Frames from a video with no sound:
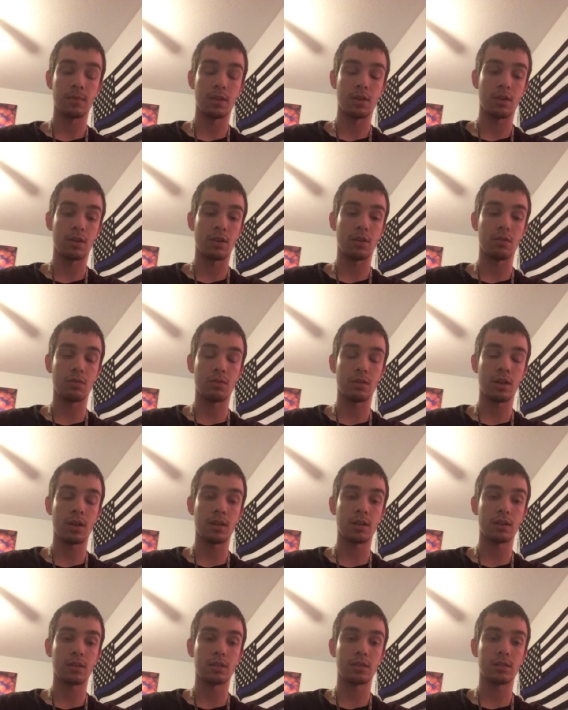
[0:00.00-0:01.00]
You know,
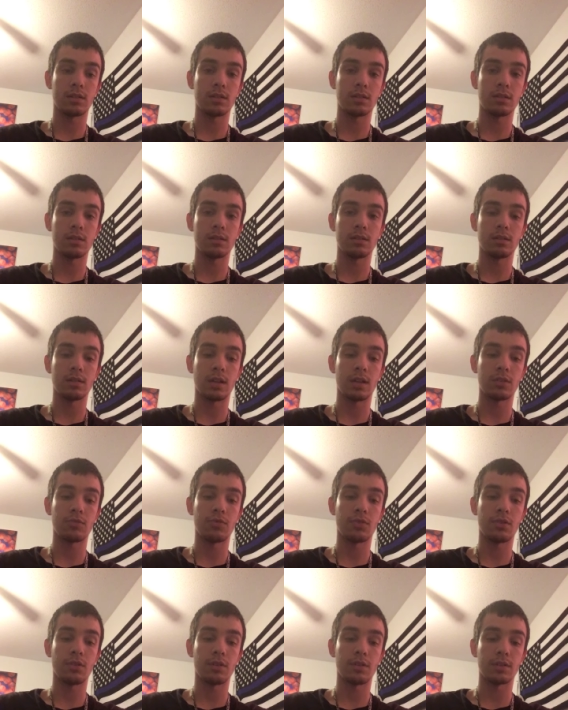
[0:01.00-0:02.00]
that's that's
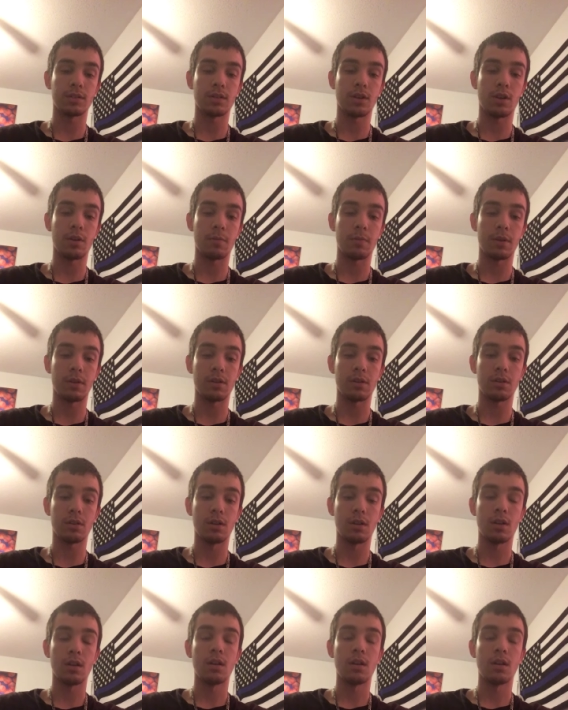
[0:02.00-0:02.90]
really disturbing.